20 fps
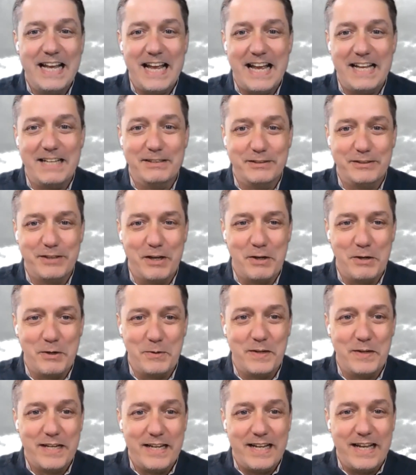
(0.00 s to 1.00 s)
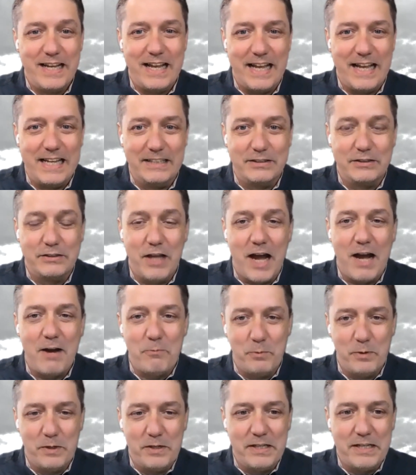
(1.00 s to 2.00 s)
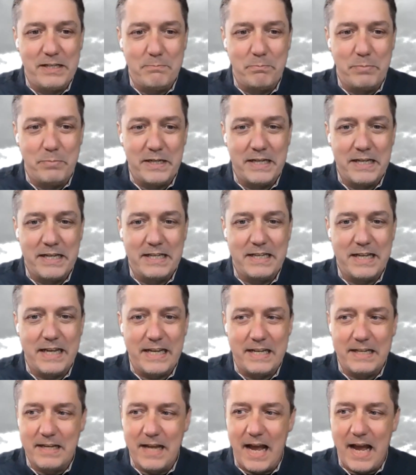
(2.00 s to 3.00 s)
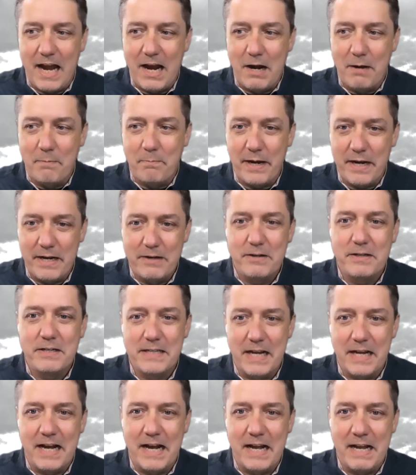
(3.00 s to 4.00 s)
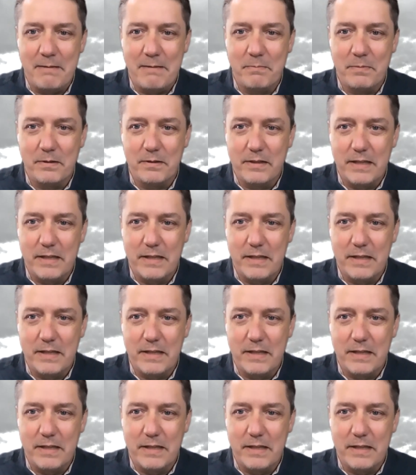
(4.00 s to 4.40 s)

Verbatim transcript: And so it's not really been in our paradigm,